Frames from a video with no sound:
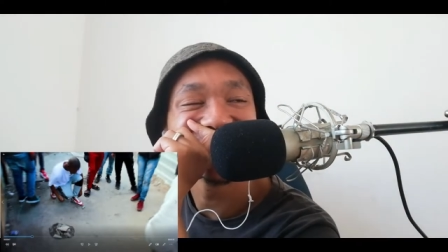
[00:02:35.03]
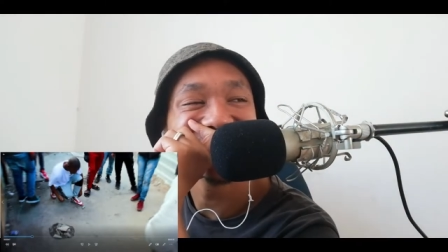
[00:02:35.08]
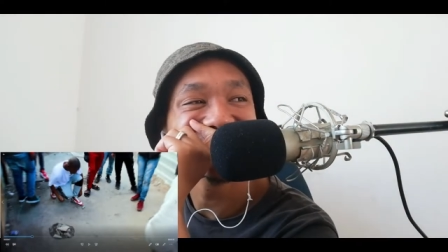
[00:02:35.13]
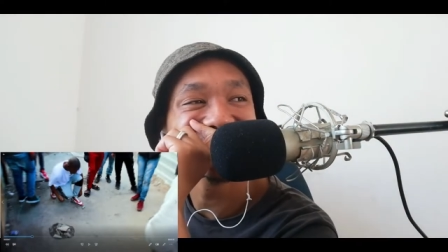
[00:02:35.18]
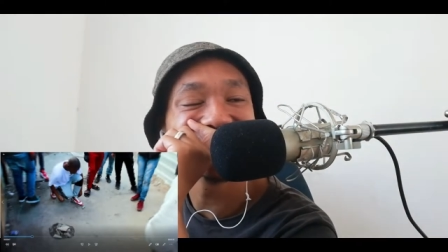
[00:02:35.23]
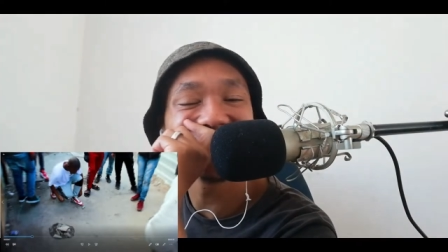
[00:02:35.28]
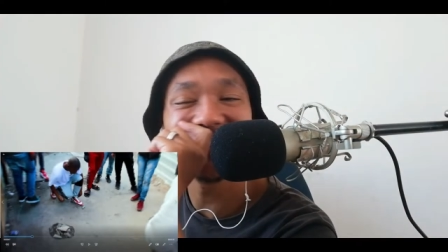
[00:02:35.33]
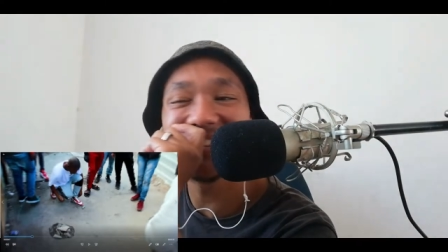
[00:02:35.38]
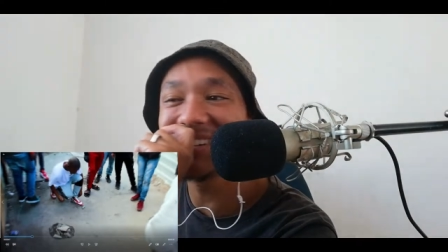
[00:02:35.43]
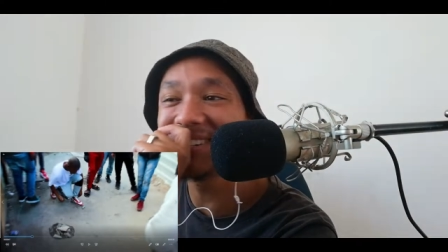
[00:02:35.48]

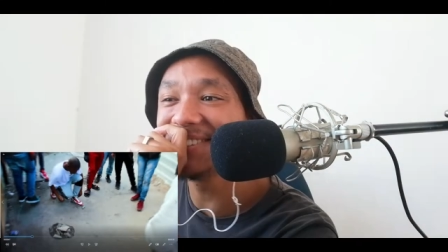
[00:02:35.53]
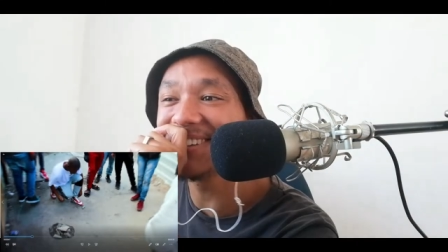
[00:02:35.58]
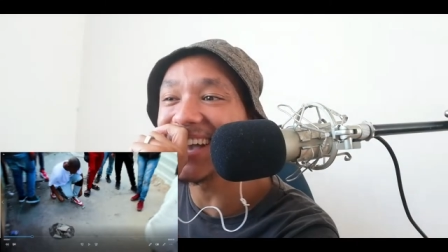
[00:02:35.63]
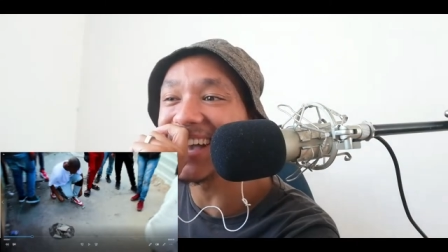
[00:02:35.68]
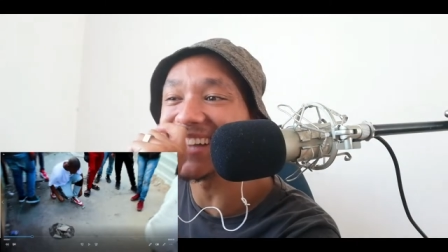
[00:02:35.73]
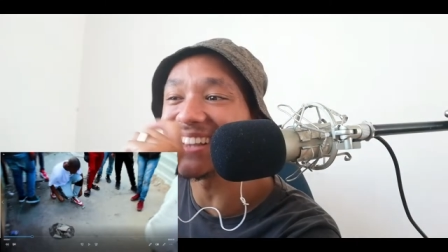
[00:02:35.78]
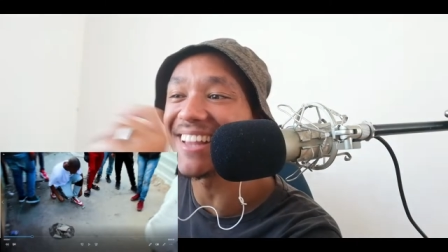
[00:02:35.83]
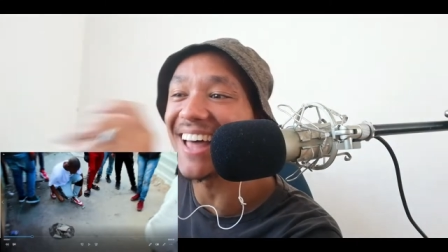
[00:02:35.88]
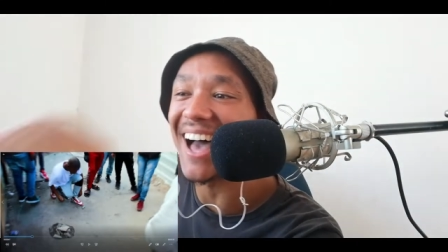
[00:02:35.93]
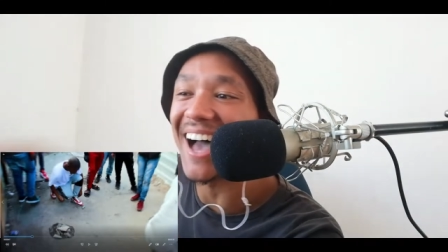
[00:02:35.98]
You feel me?
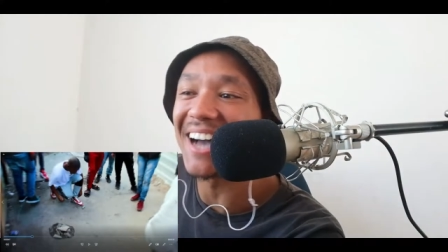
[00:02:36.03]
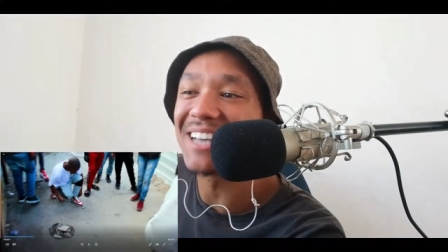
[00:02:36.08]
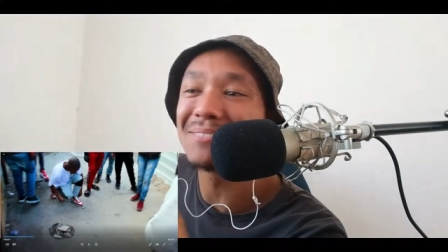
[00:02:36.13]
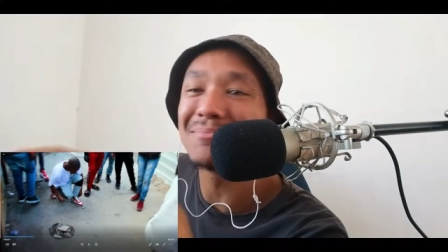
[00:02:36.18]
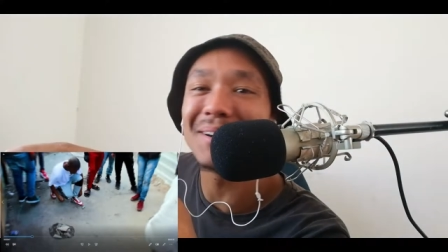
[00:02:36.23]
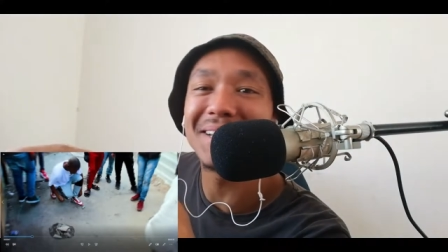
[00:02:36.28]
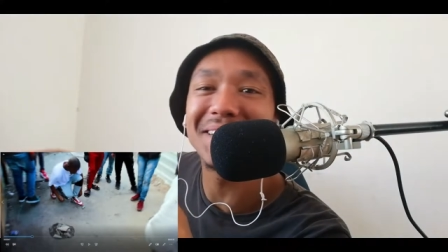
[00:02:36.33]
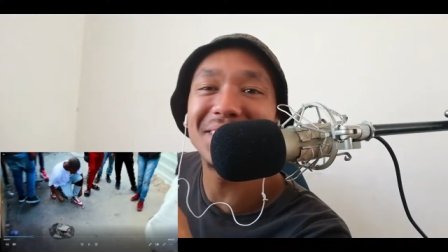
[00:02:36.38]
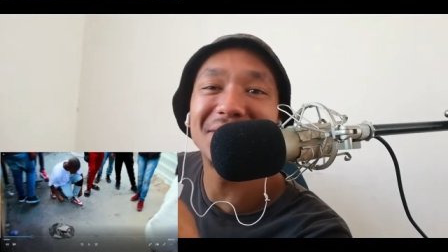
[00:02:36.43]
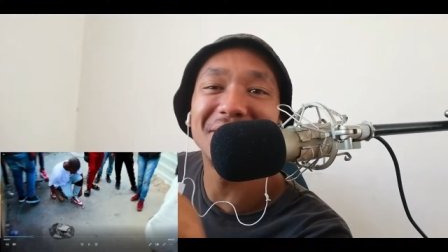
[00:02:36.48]
Nah,
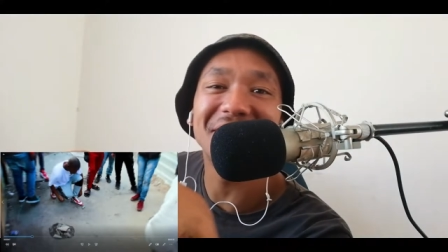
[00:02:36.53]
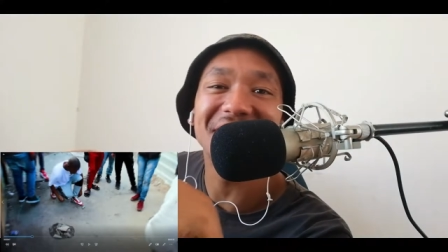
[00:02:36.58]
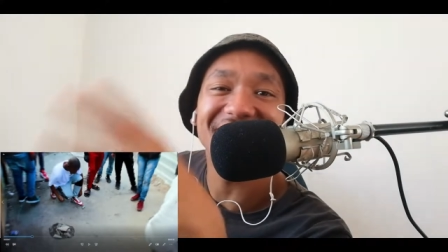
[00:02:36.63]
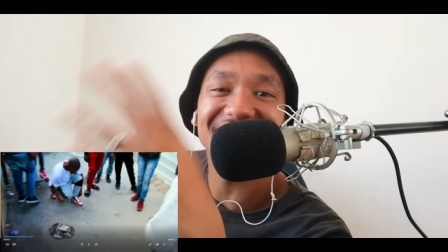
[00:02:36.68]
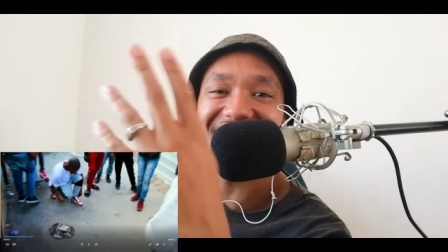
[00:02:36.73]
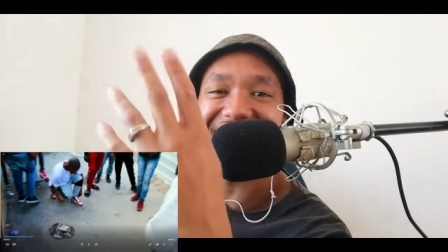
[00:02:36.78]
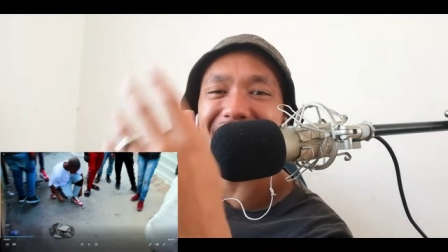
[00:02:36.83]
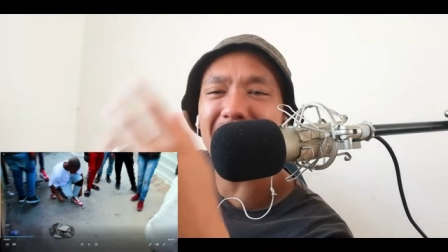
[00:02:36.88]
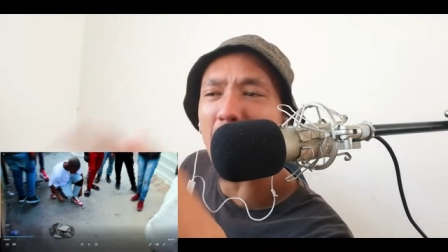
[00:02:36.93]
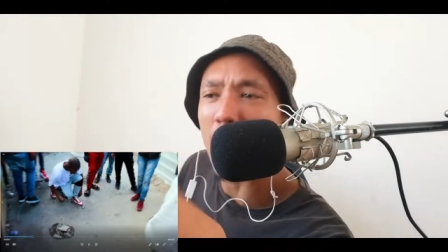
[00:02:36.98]
this man is
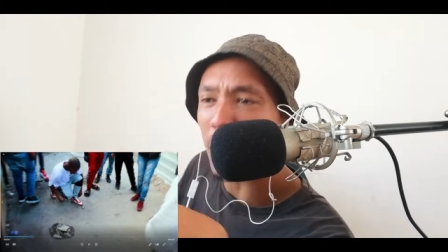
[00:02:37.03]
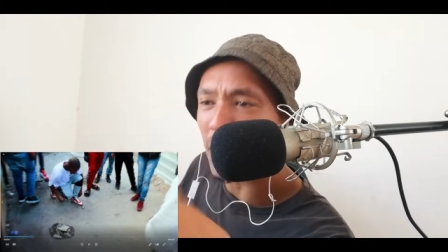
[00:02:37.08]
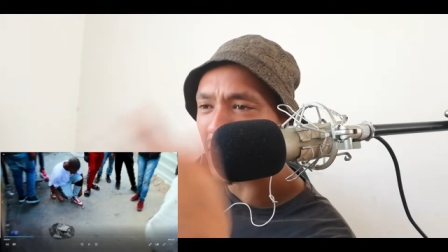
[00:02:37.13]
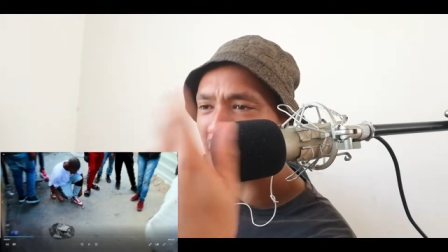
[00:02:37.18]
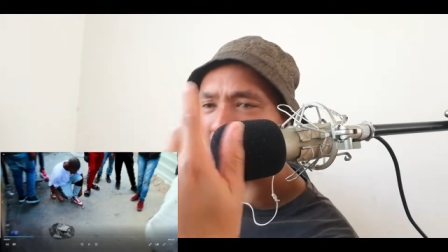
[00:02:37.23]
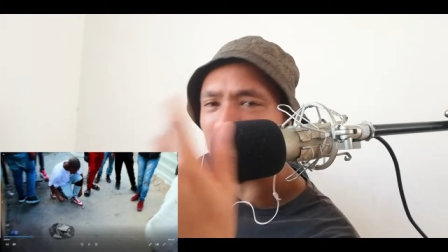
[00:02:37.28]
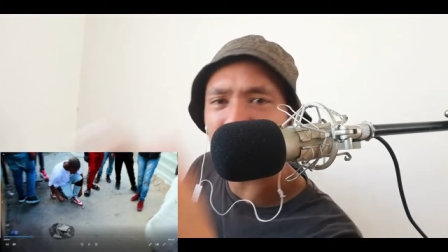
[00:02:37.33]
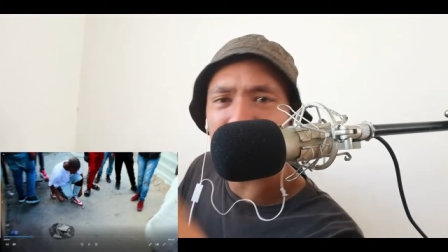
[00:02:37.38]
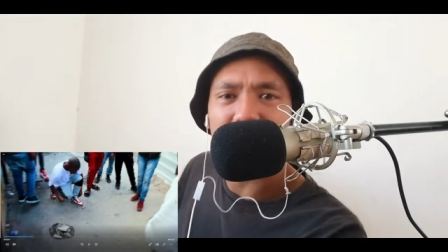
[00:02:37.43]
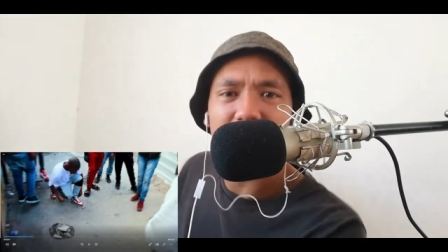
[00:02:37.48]
original. How
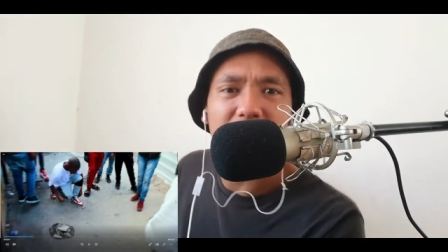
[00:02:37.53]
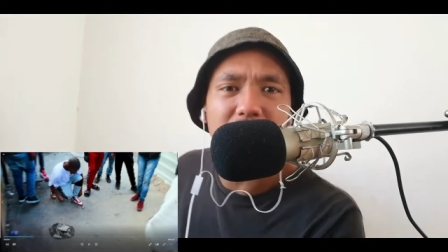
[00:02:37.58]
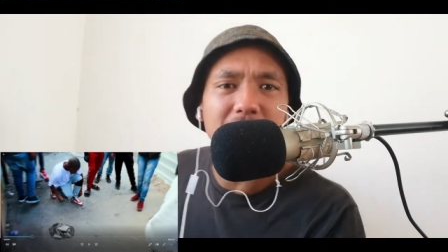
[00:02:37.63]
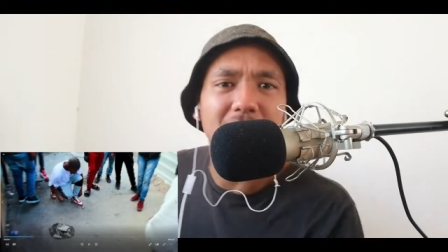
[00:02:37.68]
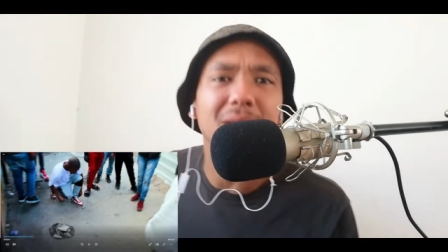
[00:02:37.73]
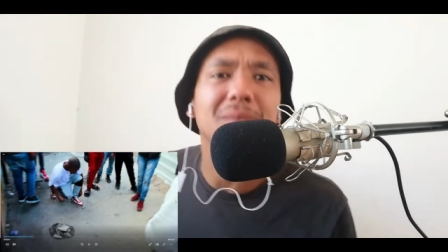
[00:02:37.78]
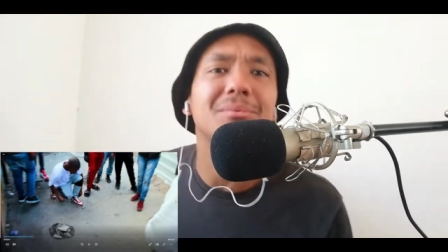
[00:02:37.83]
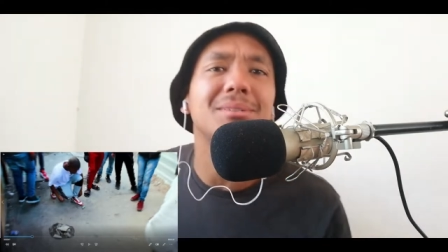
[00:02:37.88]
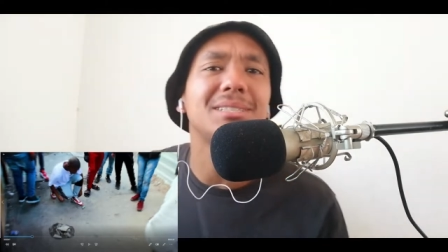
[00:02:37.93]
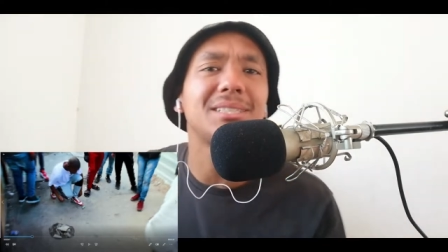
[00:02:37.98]
can I hate on this
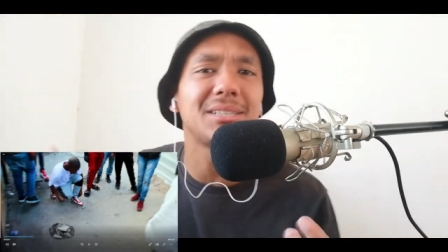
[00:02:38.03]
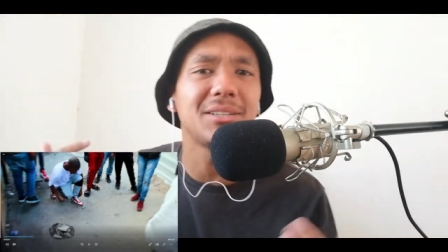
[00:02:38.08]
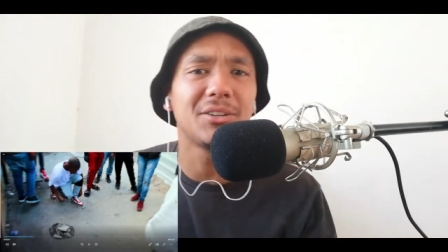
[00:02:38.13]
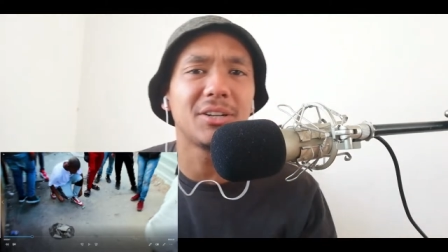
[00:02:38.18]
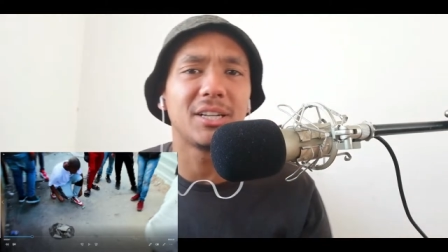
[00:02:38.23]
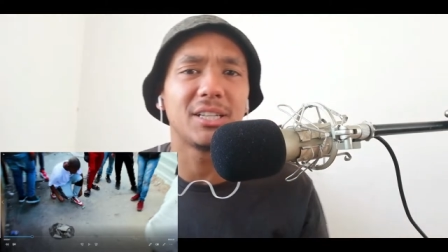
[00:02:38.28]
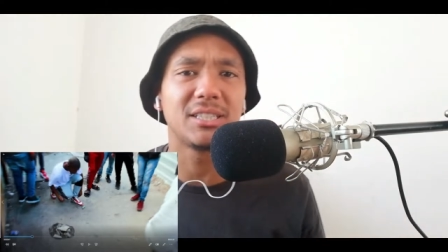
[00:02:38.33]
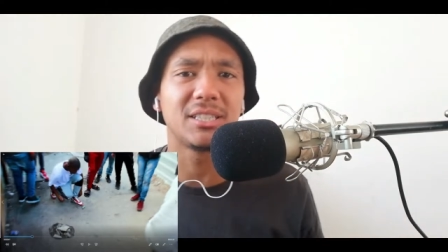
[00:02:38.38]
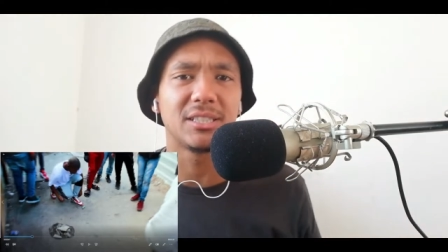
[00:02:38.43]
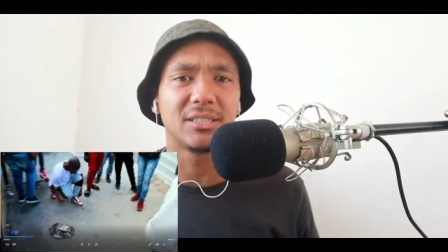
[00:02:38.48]
man? This man
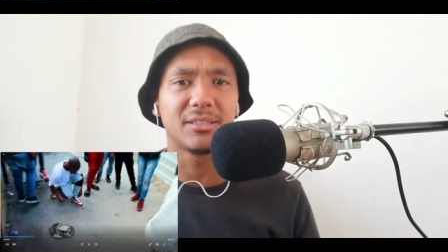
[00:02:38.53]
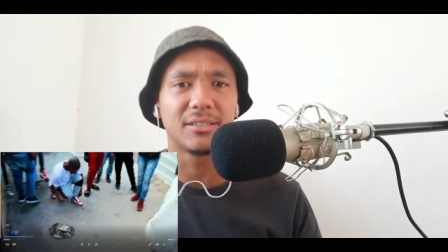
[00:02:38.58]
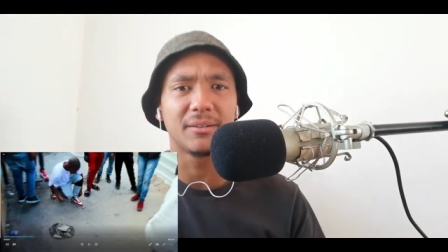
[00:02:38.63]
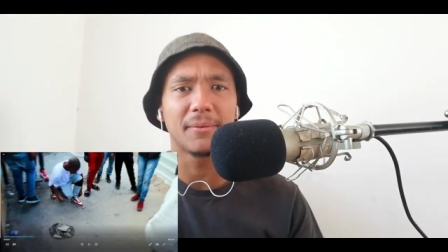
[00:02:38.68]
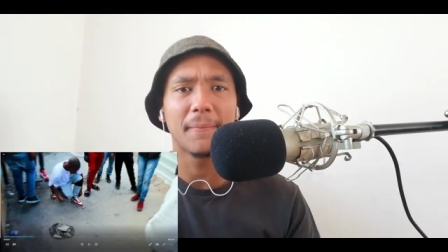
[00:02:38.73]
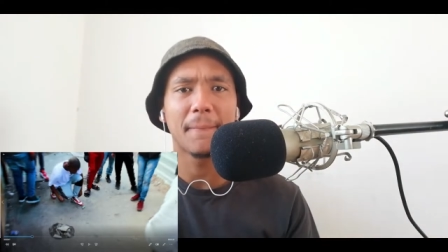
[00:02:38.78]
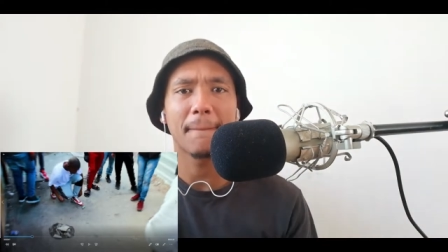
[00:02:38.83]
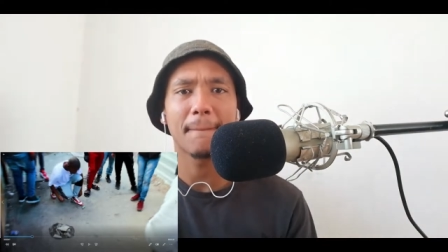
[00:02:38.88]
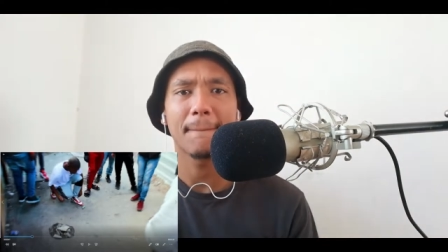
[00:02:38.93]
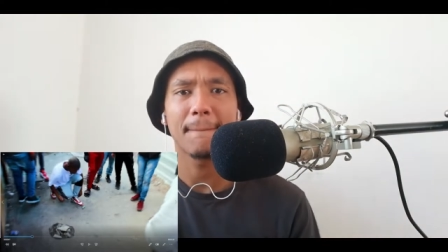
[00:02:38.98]
is original.